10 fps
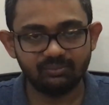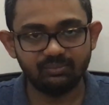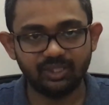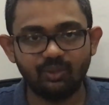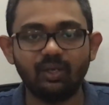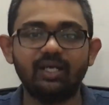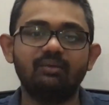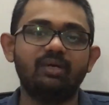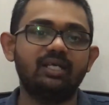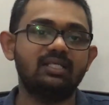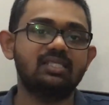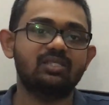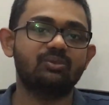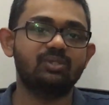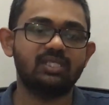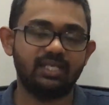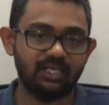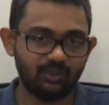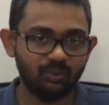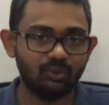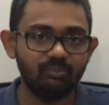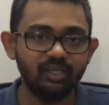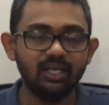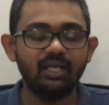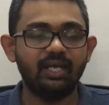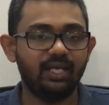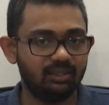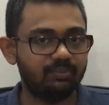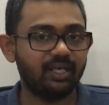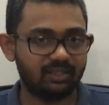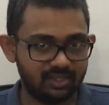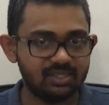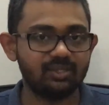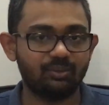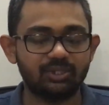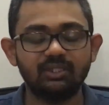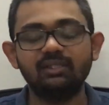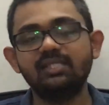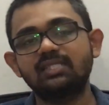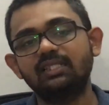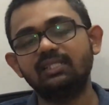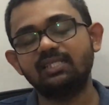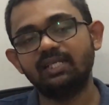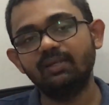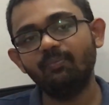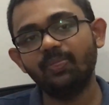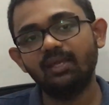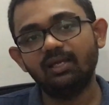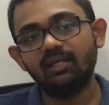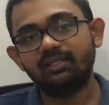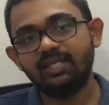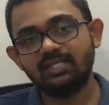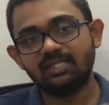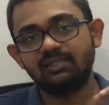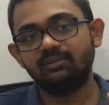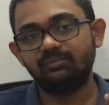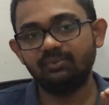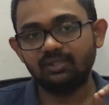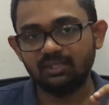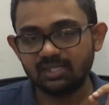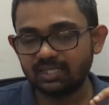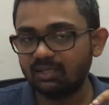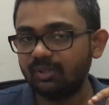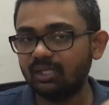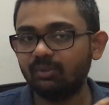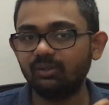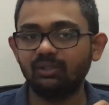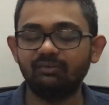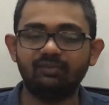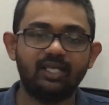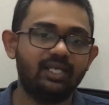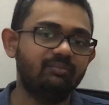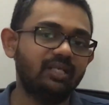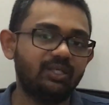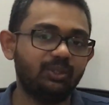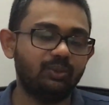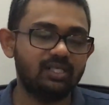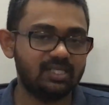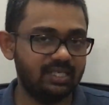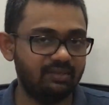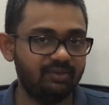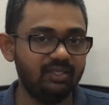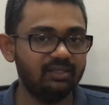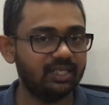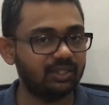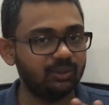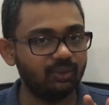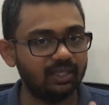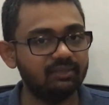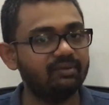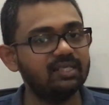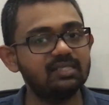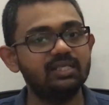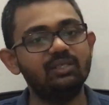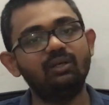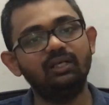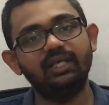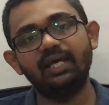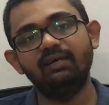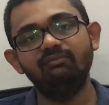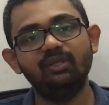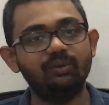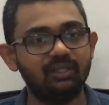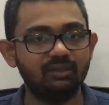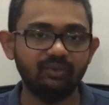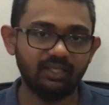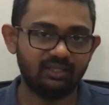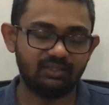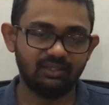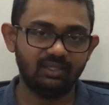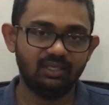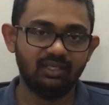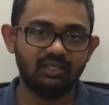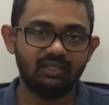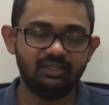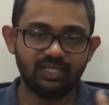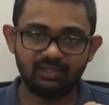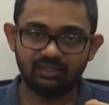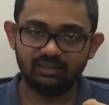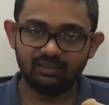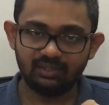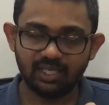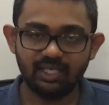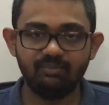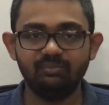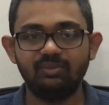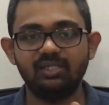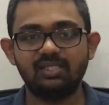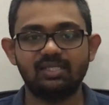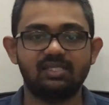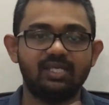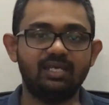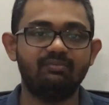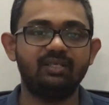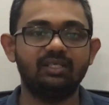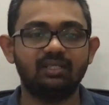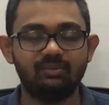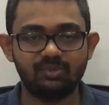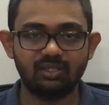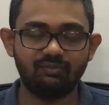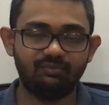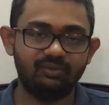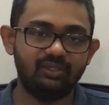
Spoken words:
required by us to stay at home and practice social distancing, there is a considerable amount of time that you are saving that you otherwise did not have during the week. That time is saved in terms of